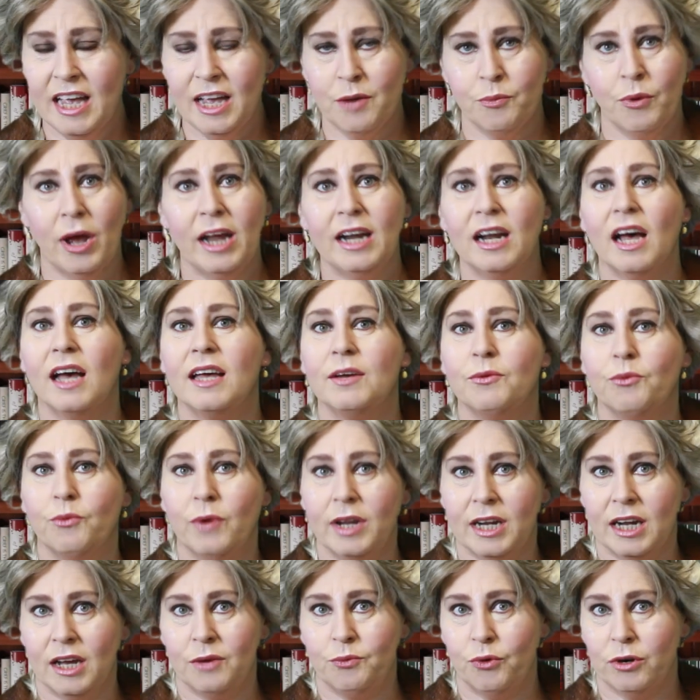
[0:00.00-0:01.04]
when
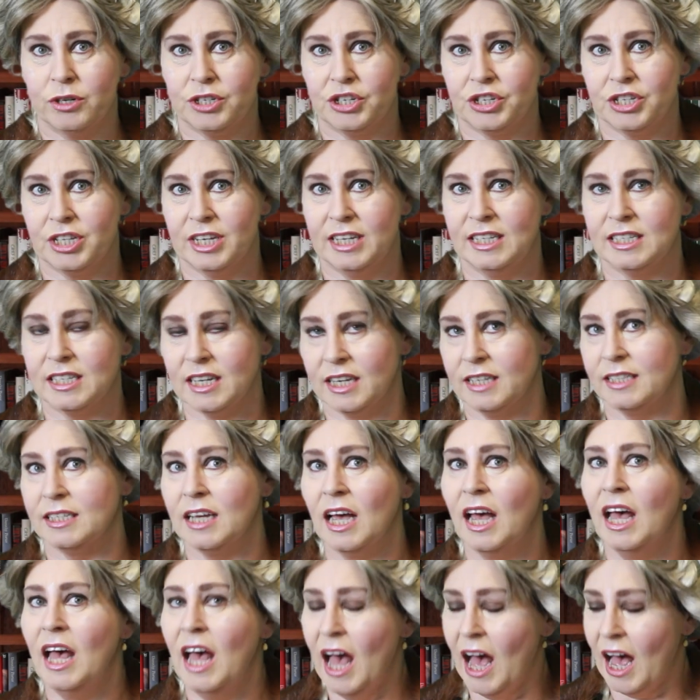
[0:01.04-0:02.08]
I watched these and
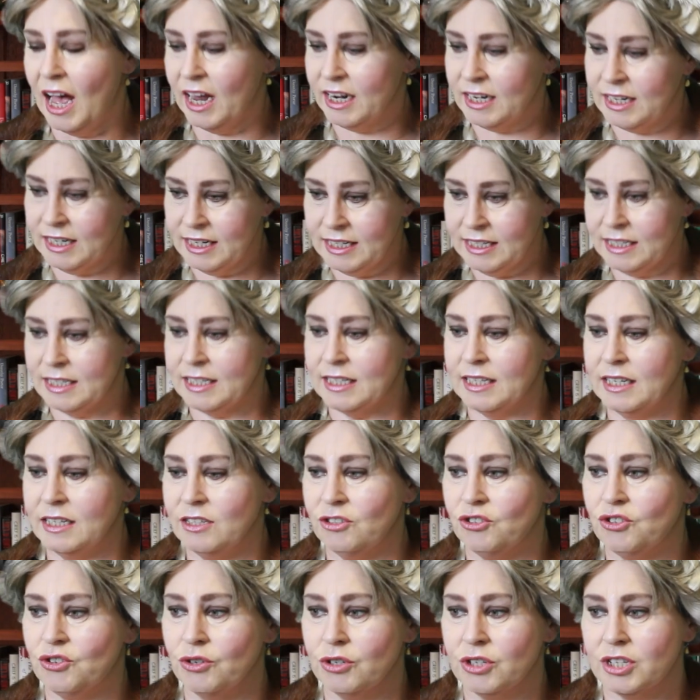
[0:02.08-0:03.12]

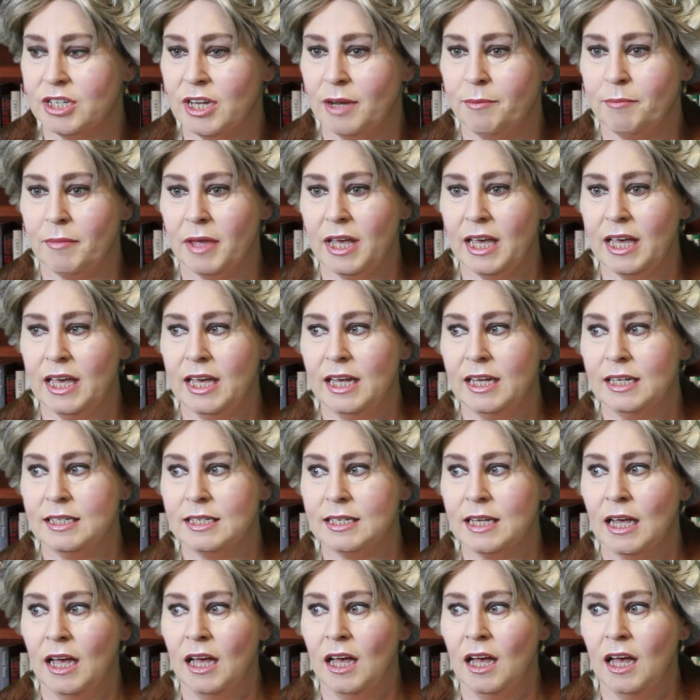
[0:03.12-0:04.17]
listened to them
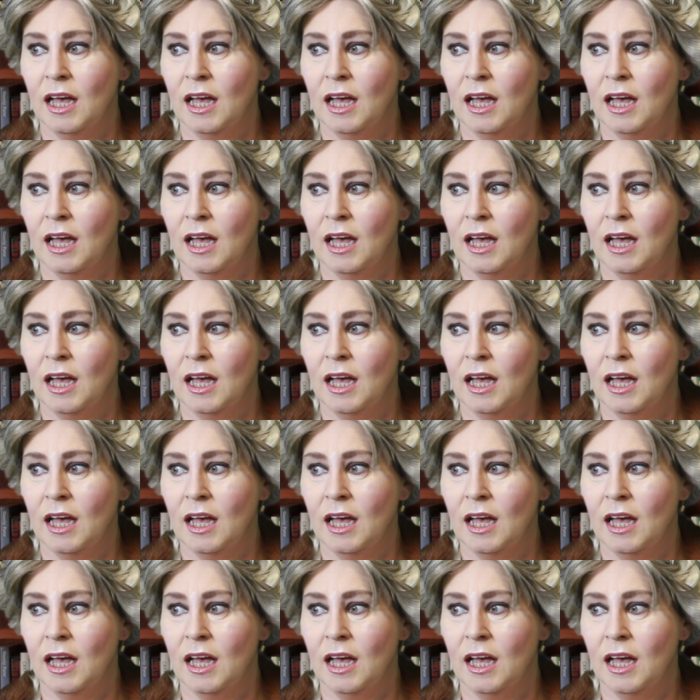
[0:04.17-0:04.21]
is